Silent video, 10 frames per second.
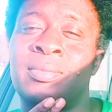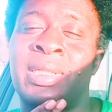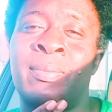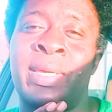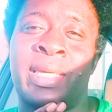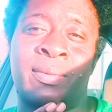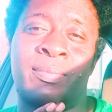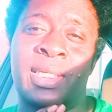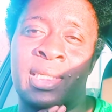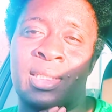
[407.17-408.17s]
they making
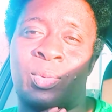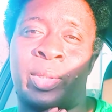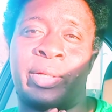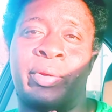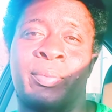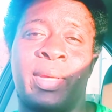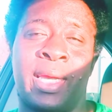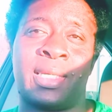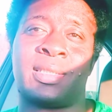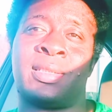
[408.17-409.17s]
peace with her
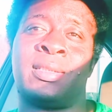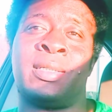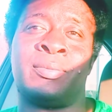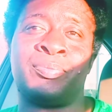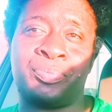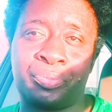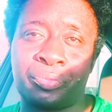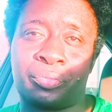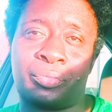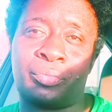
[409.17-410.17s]
passing and
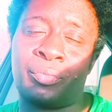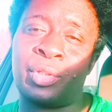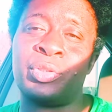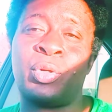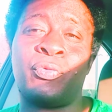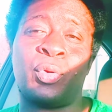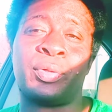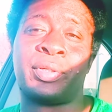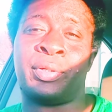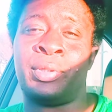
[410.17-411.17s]
so
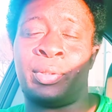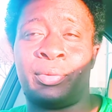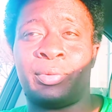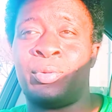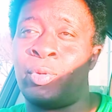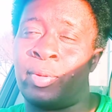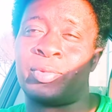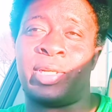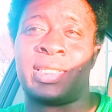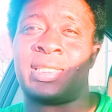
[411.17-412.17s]
forth. You know what I'm
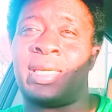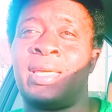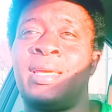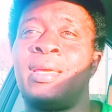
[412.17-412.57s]
trying to say.